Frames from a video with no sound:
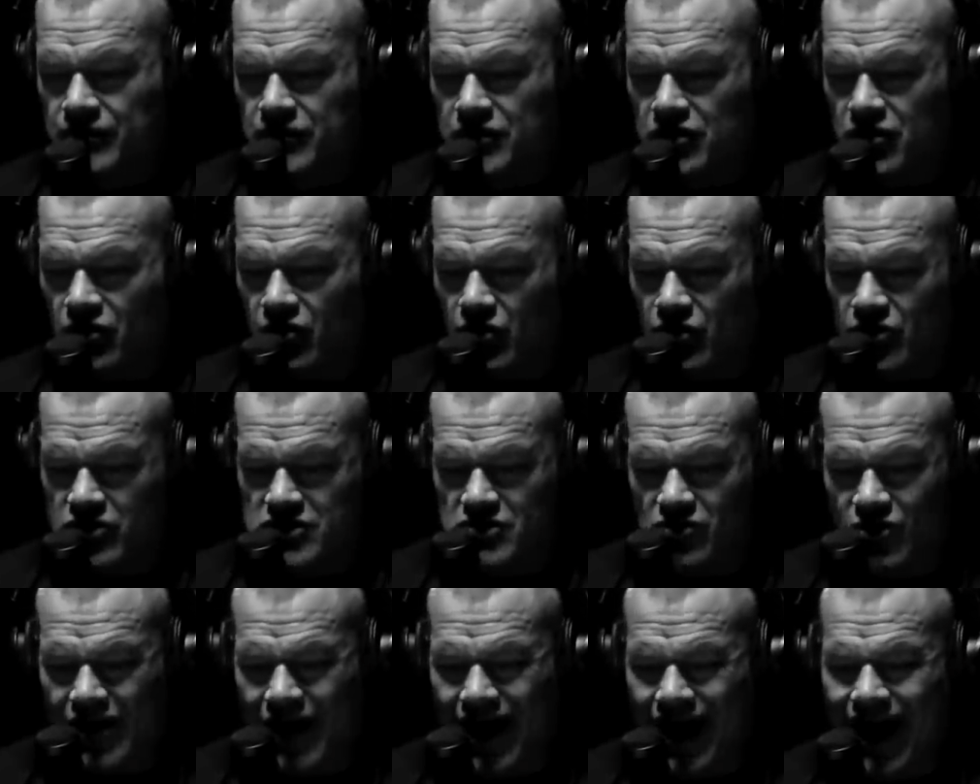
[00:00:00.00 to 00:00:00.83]
you don't
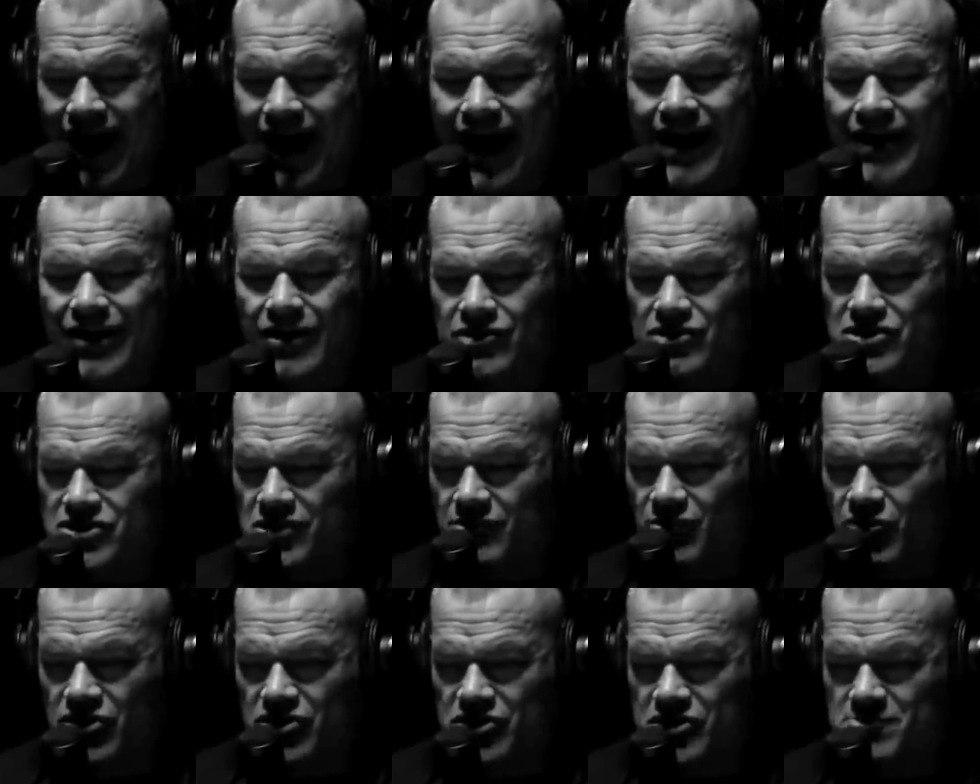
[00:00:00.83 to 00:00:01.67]
always want to hire
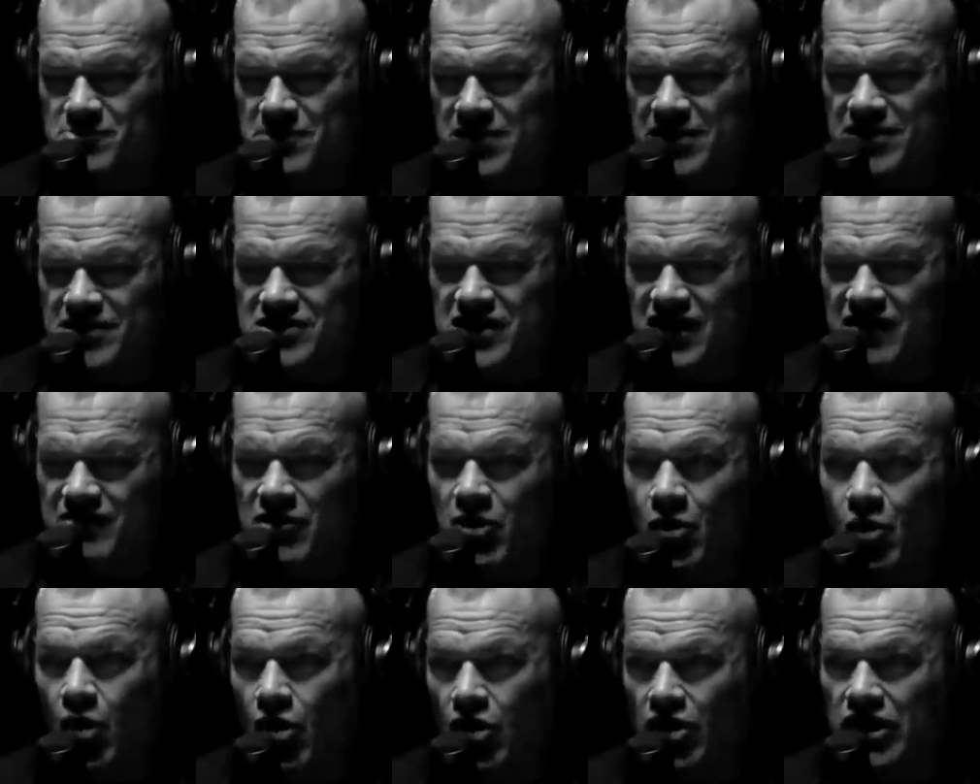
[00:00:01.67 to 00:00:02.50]
someone just because they've
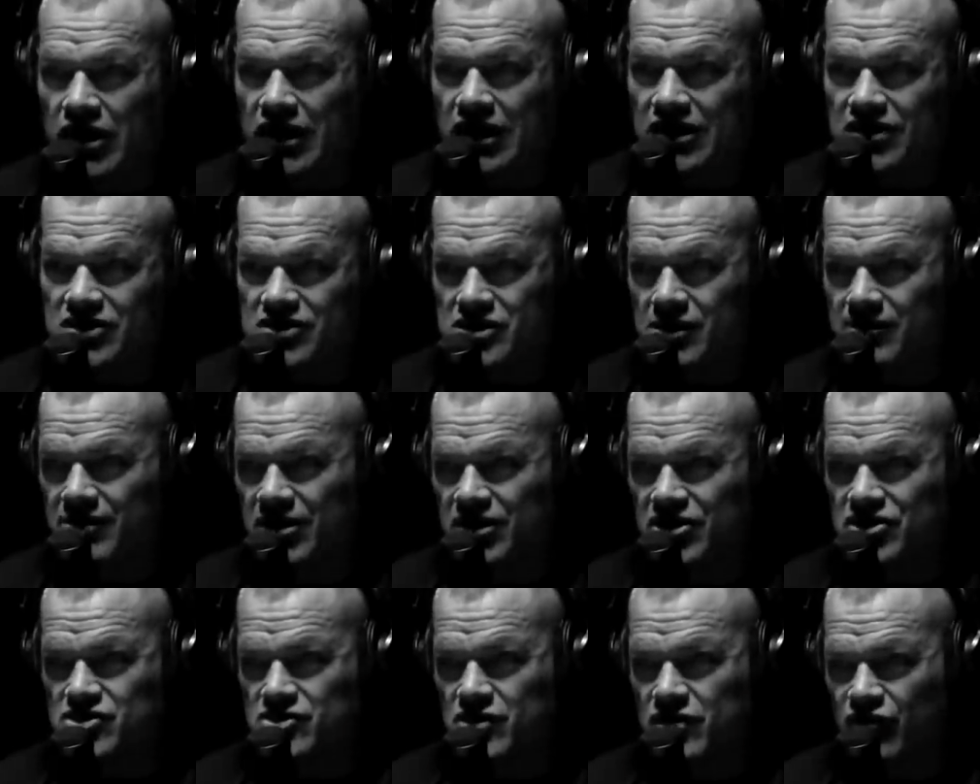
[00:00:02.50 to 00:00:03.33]
been working in some
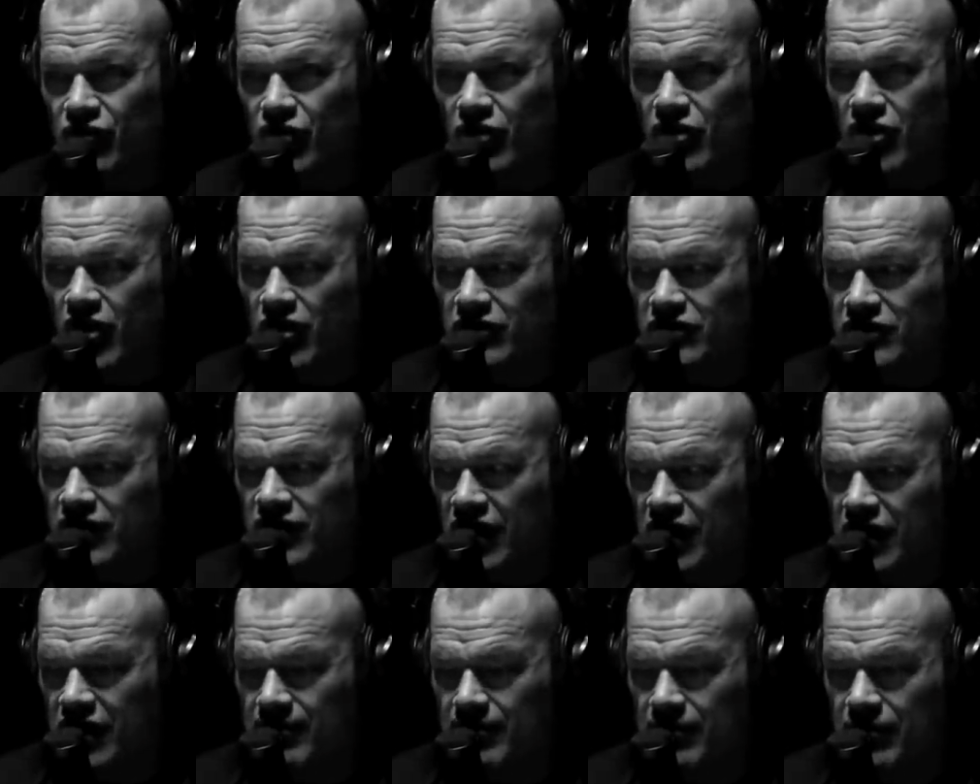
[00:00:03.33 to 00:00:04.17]
industry for a long
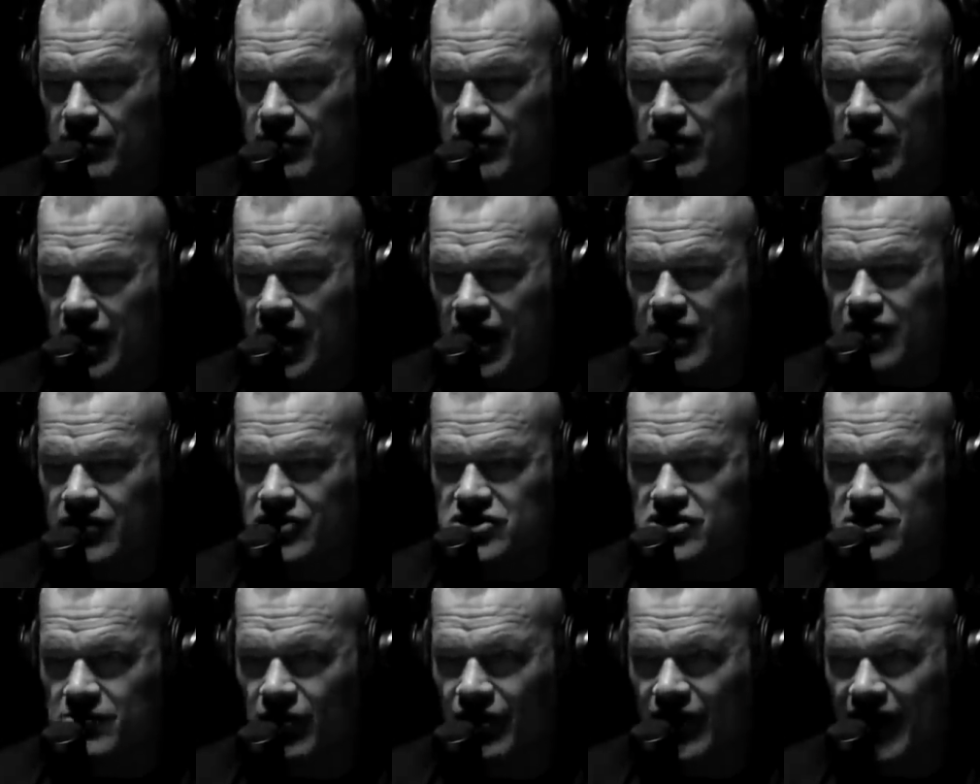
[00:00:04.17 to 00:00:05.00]
time. Hire
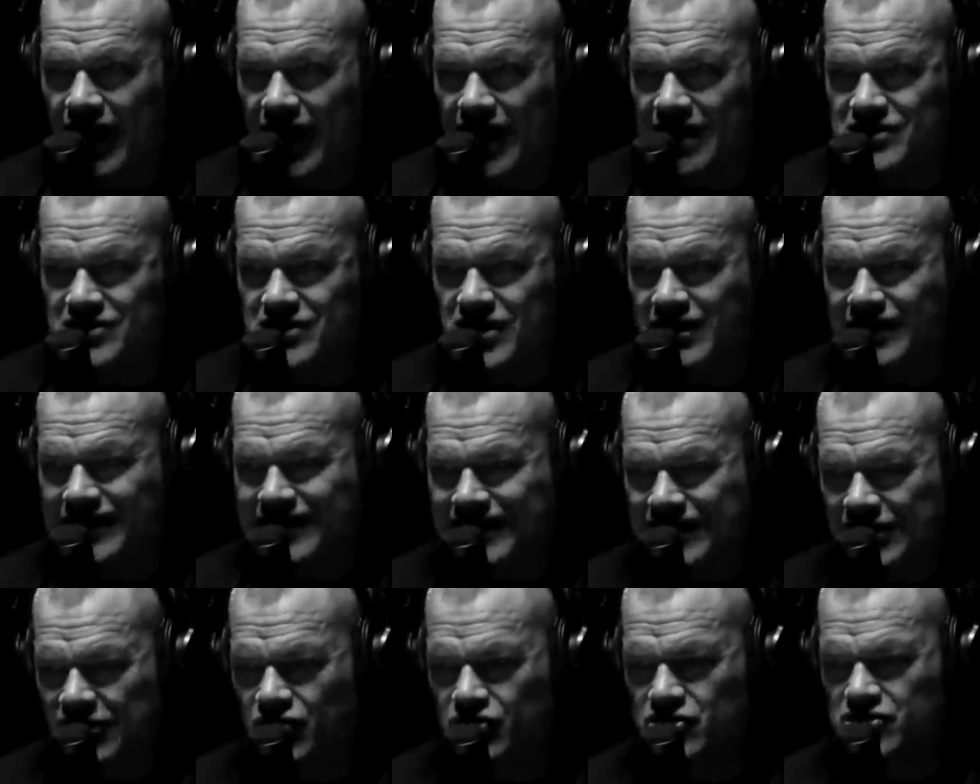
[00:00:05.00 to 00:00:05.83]
someone that has
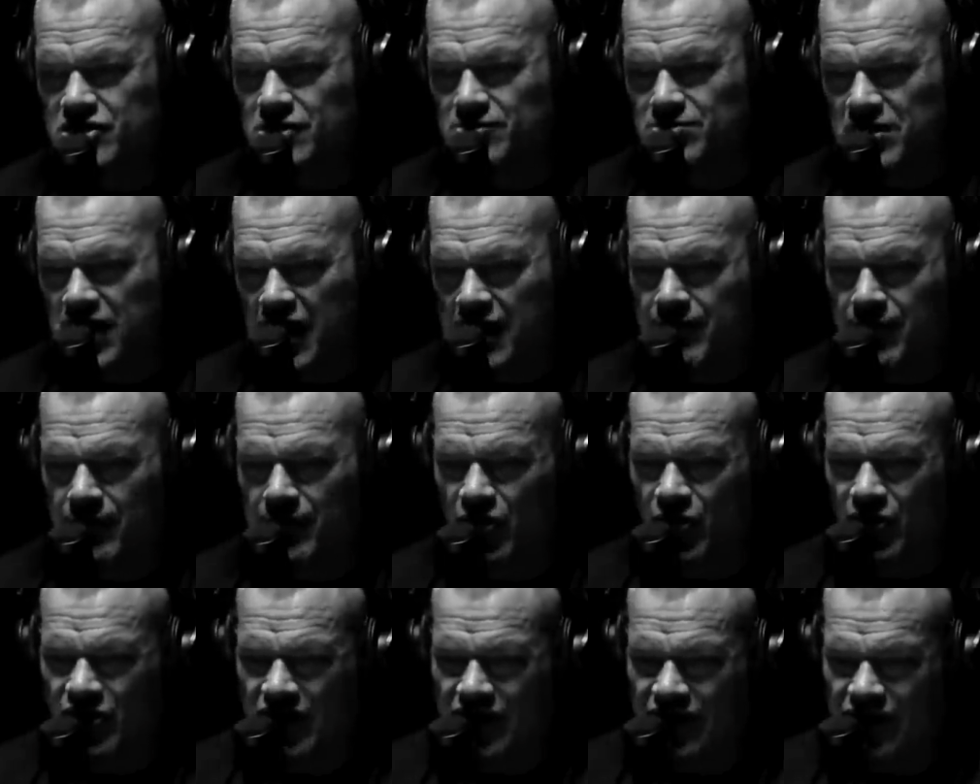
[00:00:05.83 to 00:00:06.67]
leadership
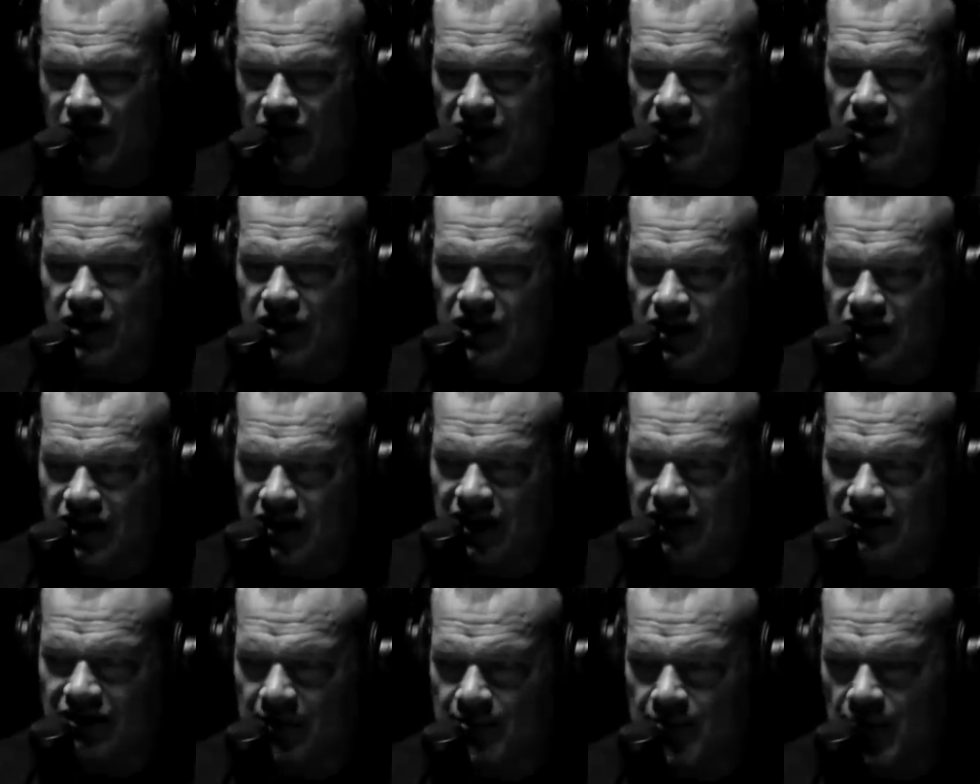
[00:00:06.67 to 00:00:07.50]
capability and then
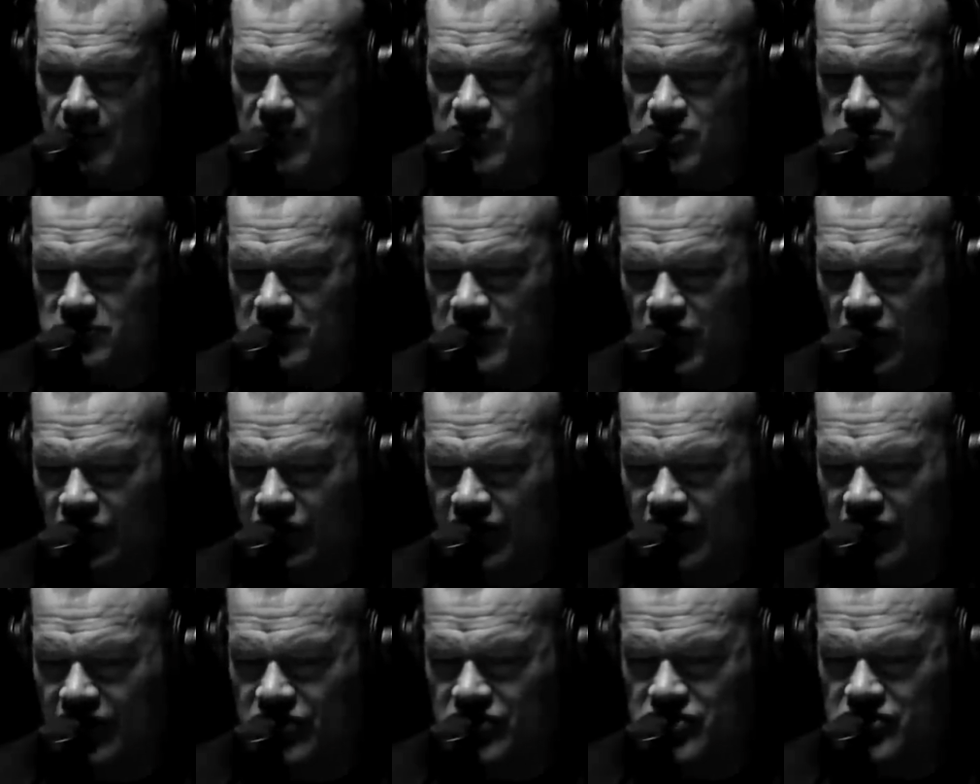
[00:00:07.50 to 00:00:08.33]
get them up to speed on
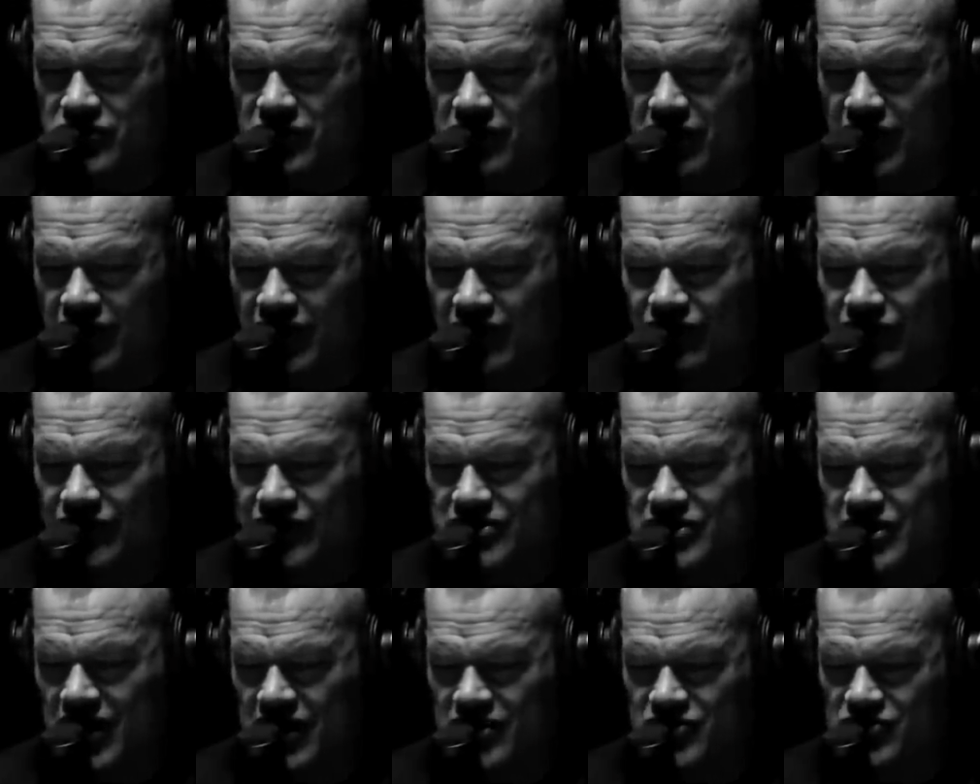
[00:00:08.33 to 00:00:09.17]
the industry.
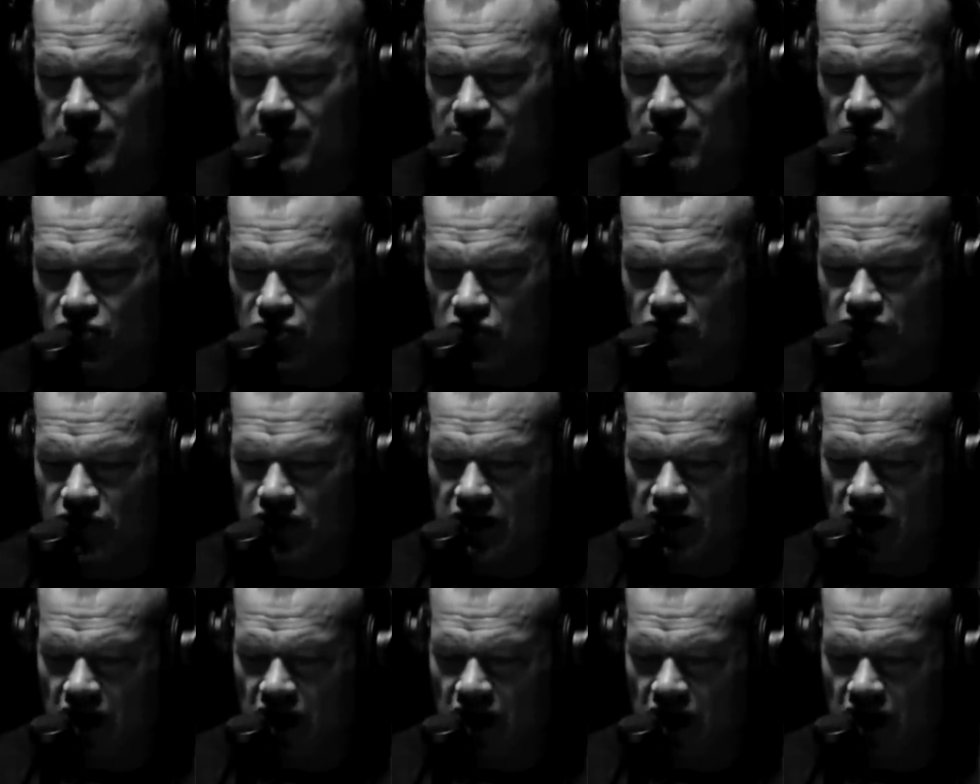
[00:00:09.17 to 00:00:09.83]
These guys are proven